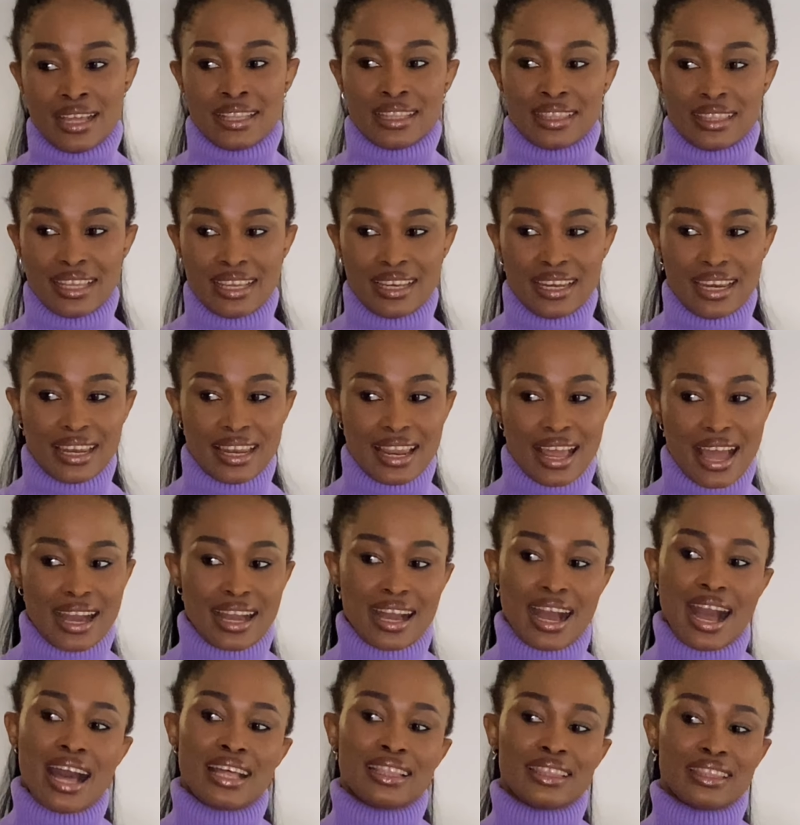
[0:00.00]
the
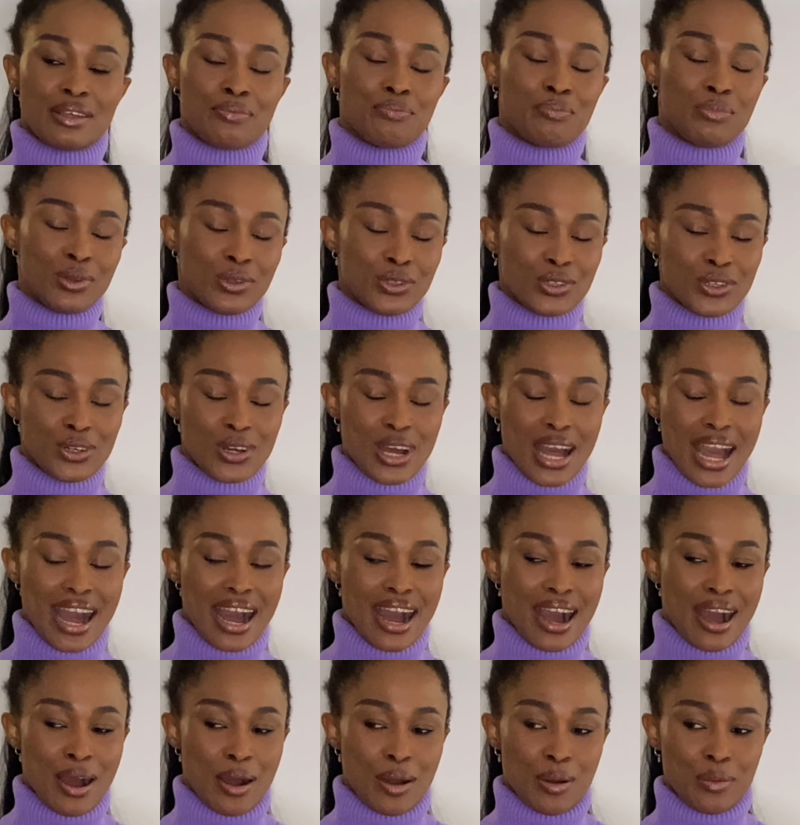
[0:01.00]
lilac and the blue
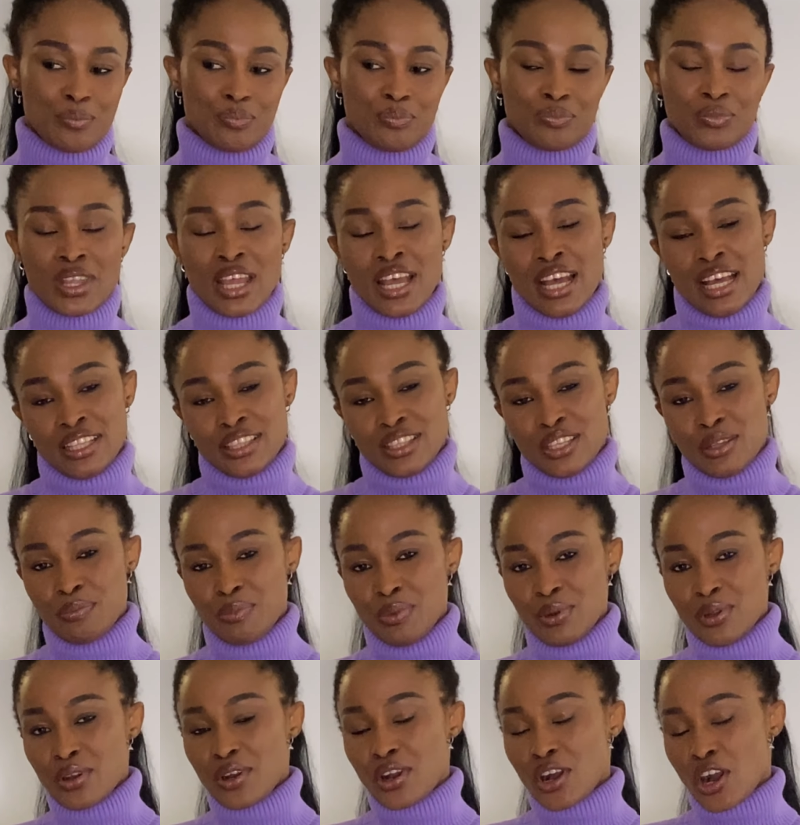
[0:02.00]
um the
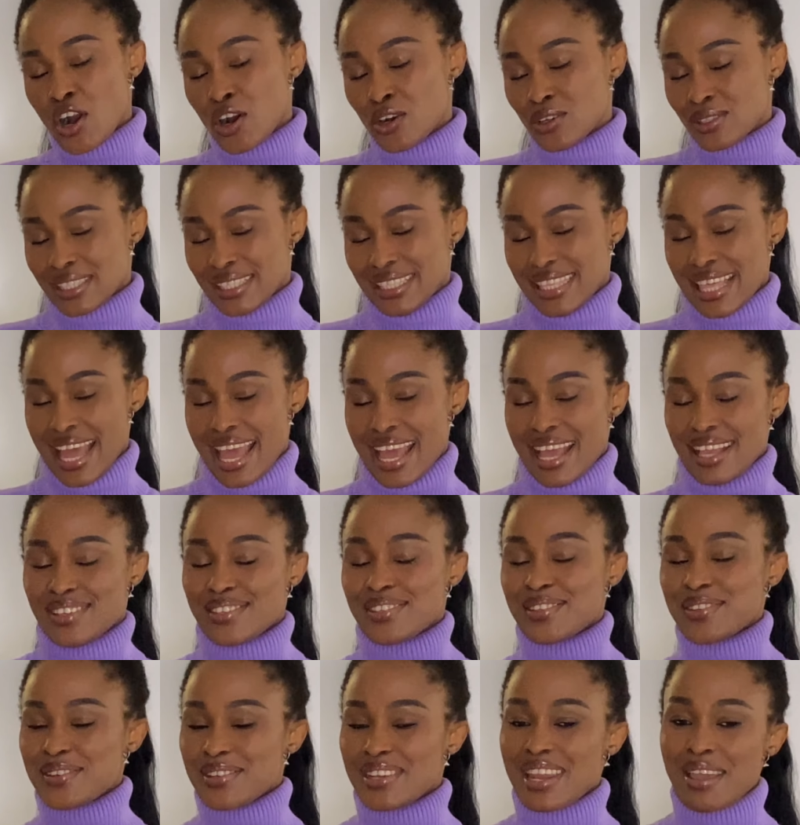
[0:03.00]
blue coat there
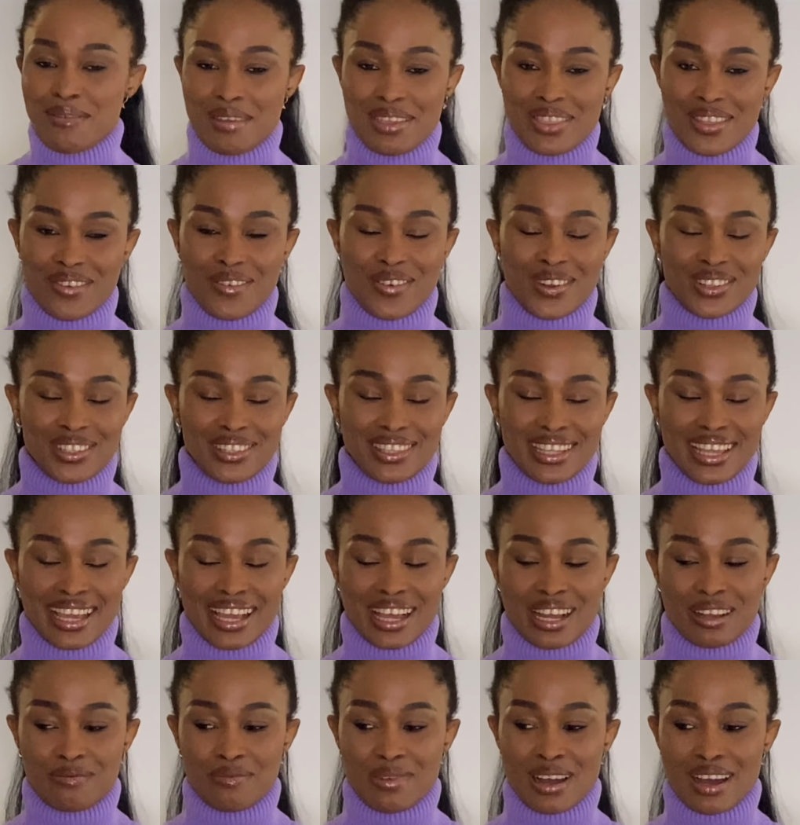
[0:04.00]
so let me know what you
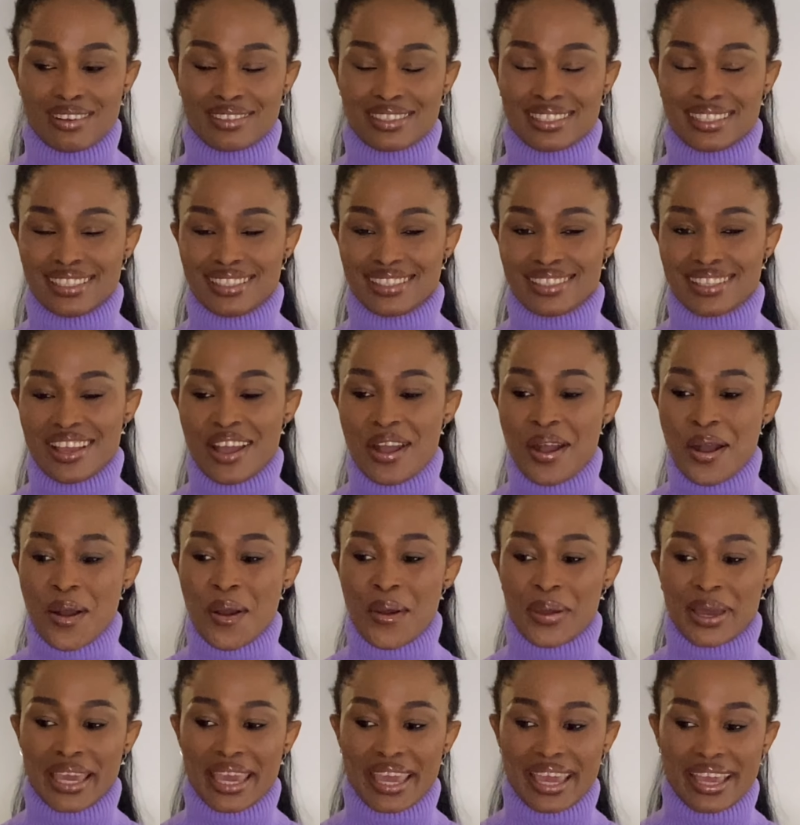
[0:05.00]
think about it
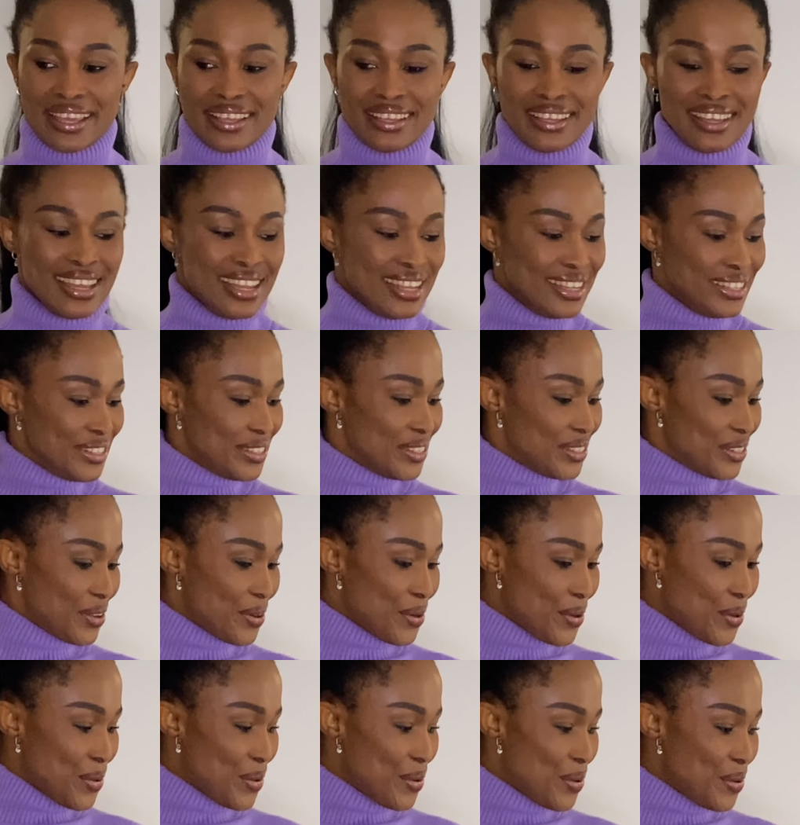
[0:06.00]
okay
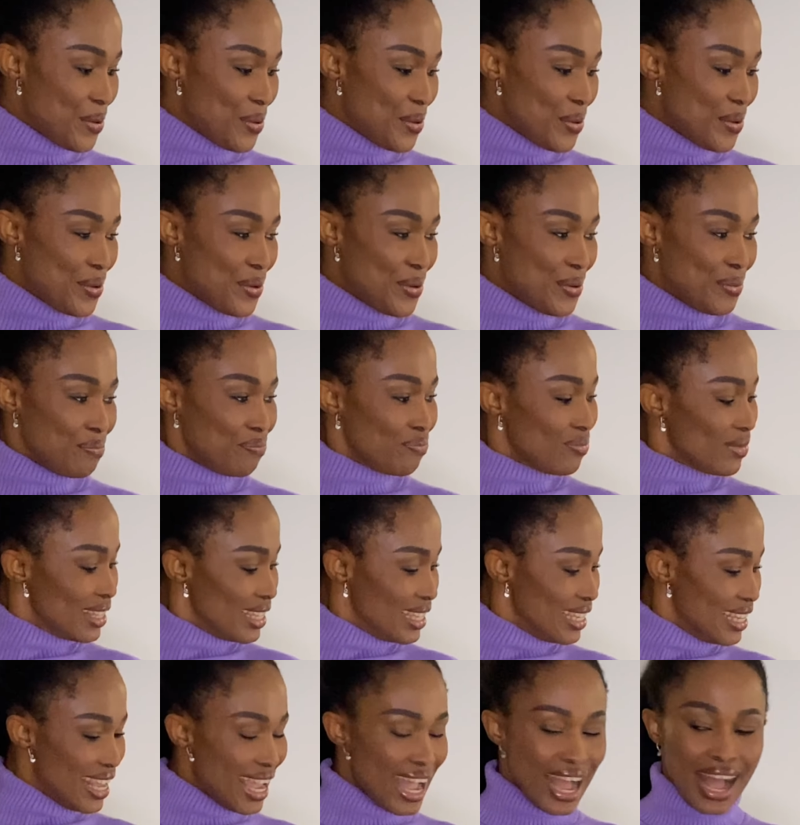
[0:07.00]
so
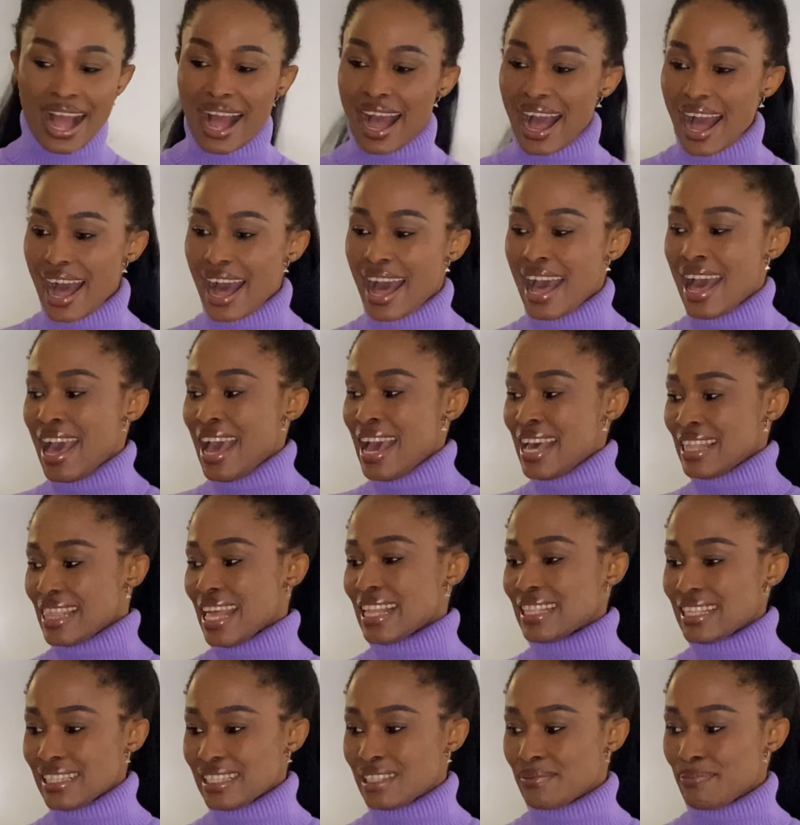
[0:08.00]
yeah
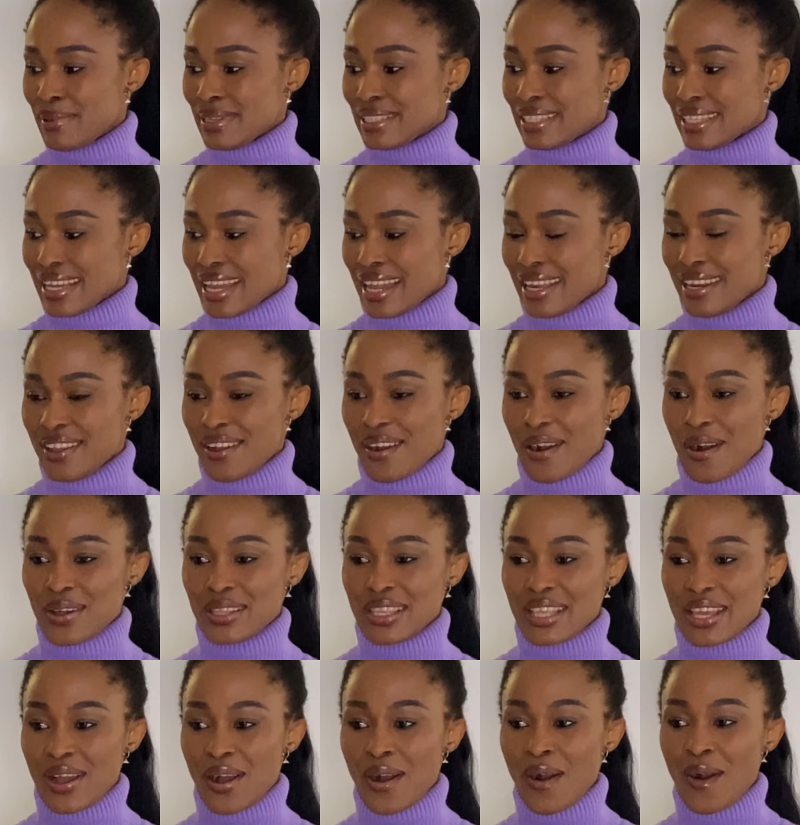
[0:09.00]
that is basically all
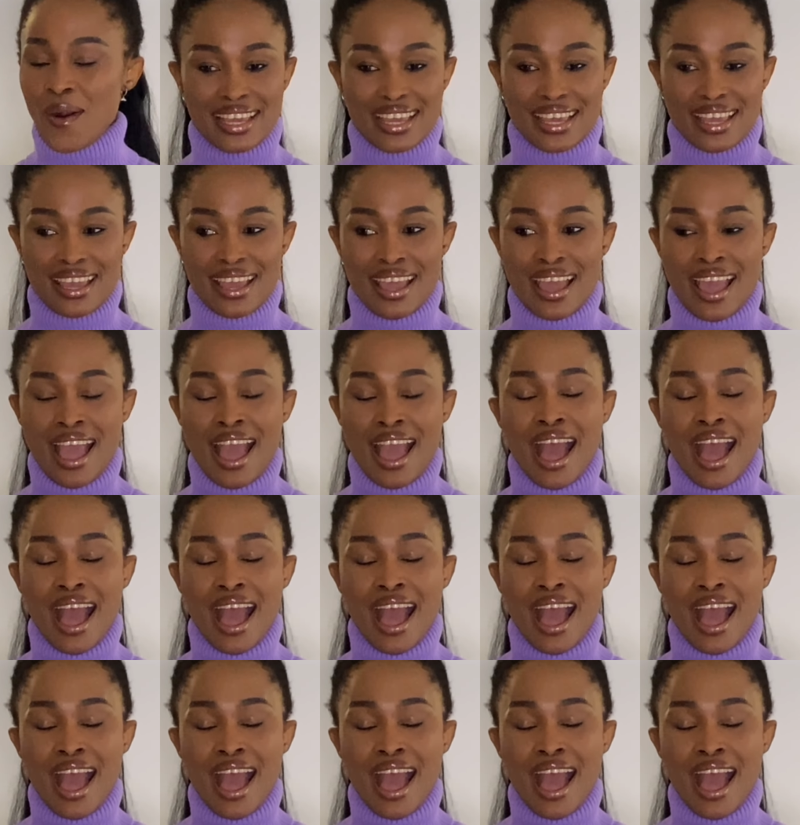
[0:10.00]
the haul eh,